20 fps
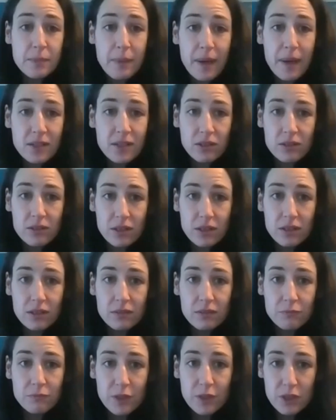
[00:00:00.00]
on the
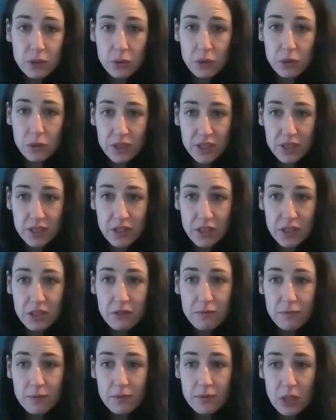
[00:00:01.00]
resources that you've
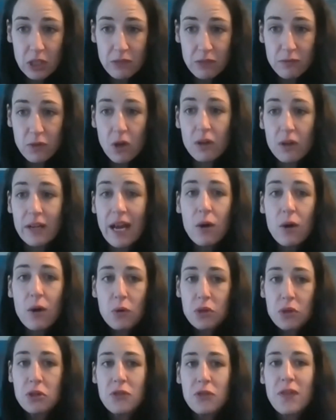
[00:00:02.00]
that you've got and how
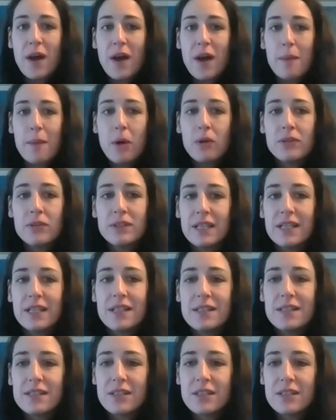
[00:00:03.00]
good that pond is.